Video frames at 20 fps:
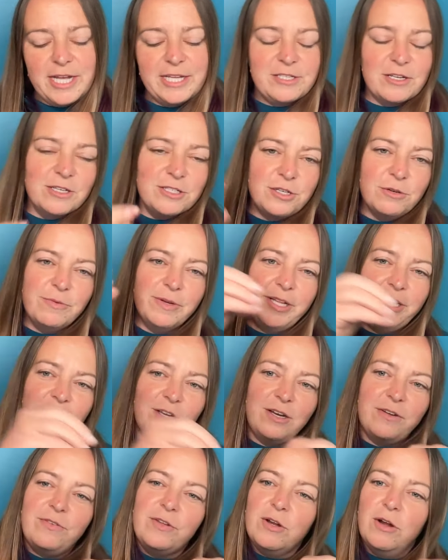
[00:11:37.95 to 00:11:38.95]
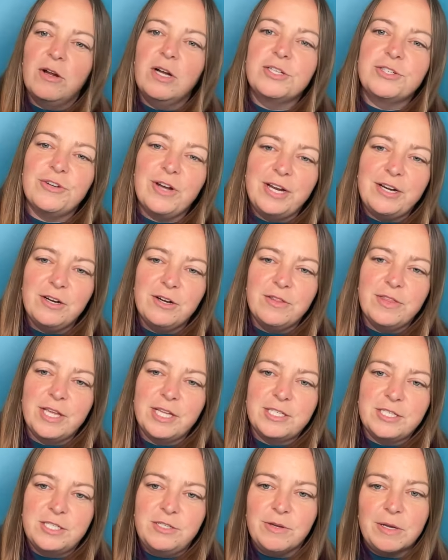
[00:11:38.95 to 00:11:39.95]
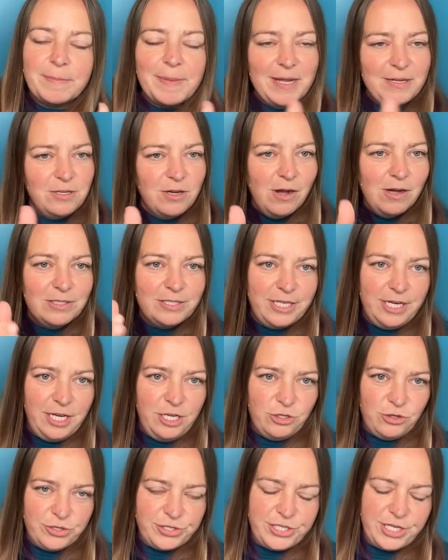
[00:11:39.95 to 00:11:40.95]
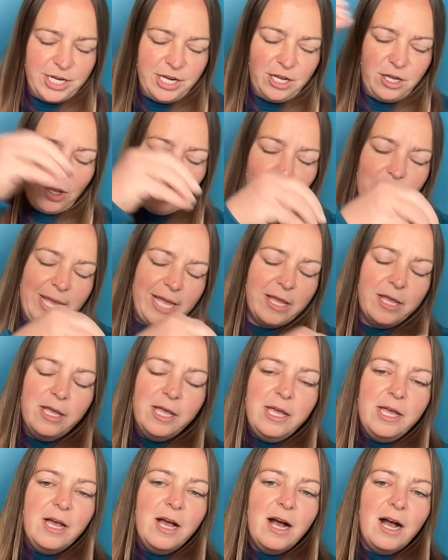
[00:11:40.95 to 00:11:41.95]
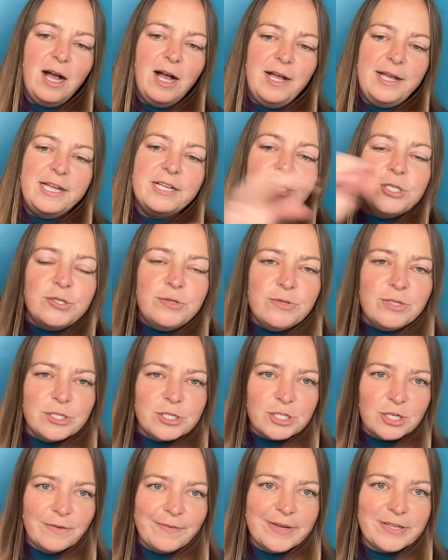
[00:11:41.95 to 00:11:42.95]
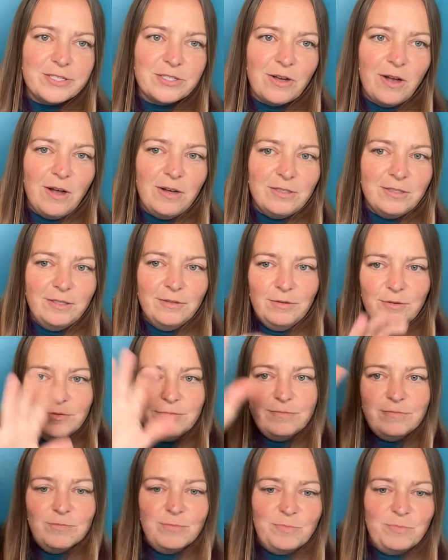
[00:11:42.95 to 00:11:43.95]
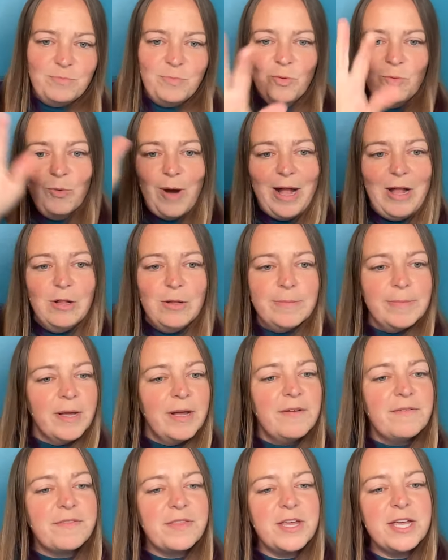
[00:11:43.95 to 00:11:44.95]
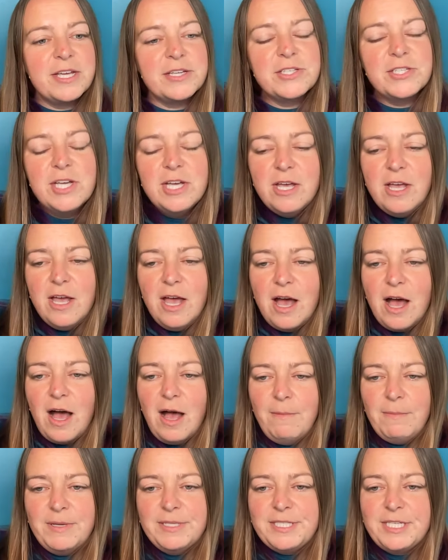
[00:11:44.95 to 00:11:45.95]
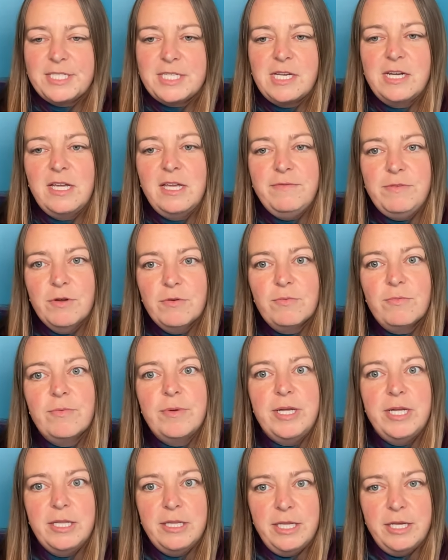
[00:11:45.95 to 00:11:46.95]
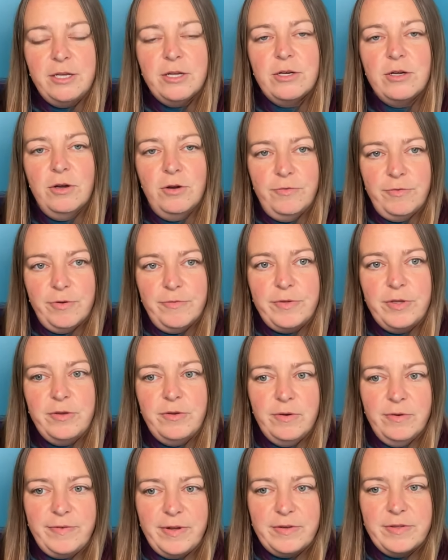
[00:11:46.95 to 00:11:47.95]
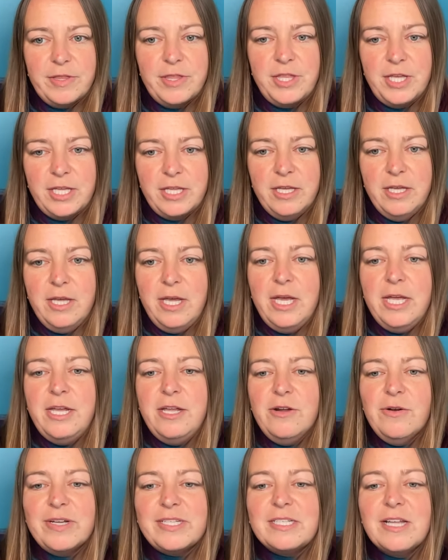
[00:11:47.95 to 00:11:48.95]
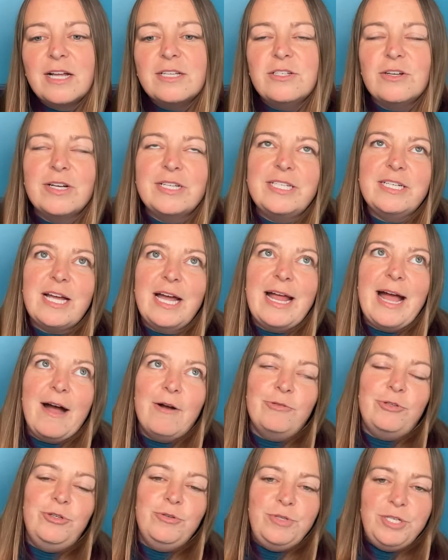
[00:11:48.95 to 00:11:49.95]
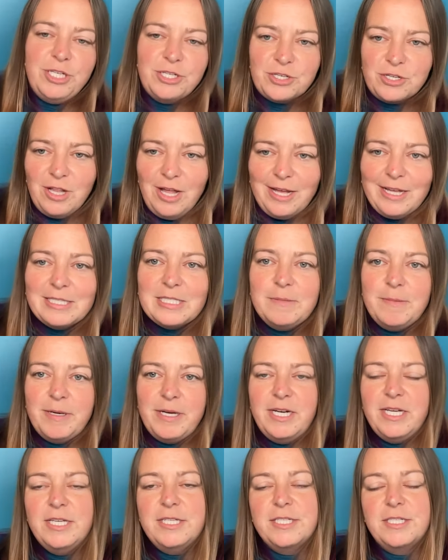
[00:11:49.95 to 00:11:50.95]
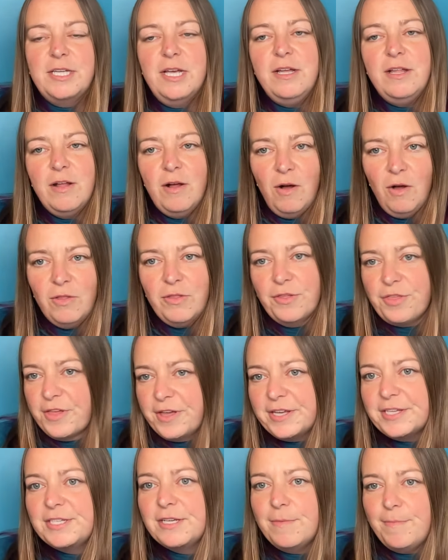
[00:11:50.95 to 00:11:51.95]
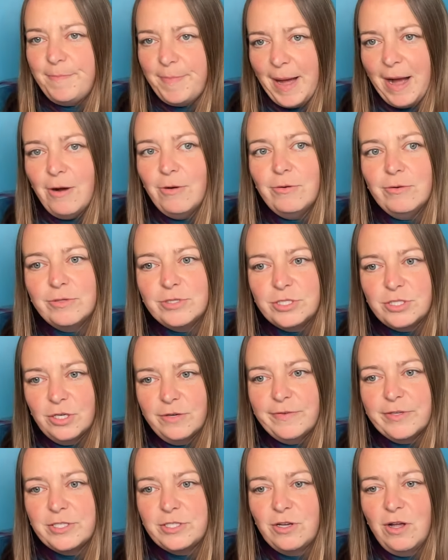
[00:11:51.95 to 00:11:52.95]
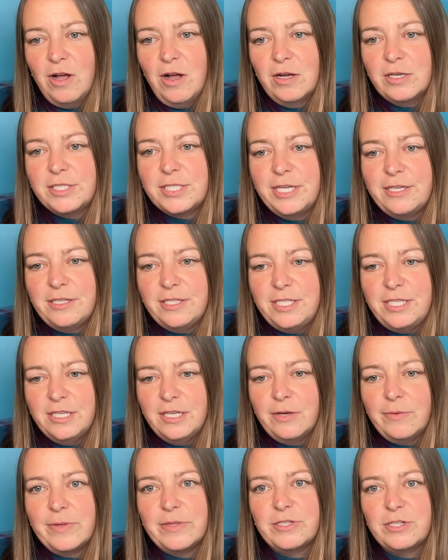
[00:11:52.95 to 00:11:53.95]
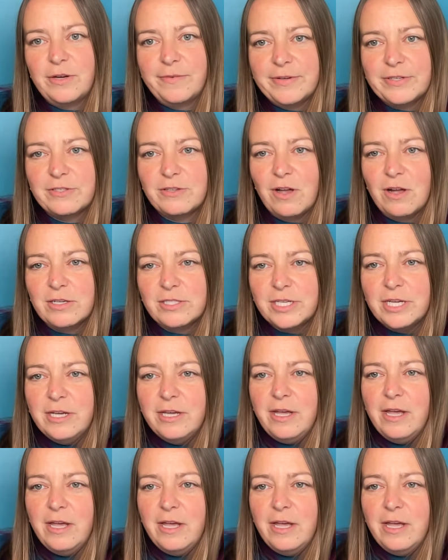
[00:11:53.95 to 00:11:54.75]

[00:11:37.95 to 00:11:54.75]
It's also really good if you're a trainer that's doing pet dogs and interested in going into the service dog realm of things. Because it's going to give you a really good overview of everything. You know, it's not directed at how to teach clients, but it is all the things about service dogs and dealing with service dogs.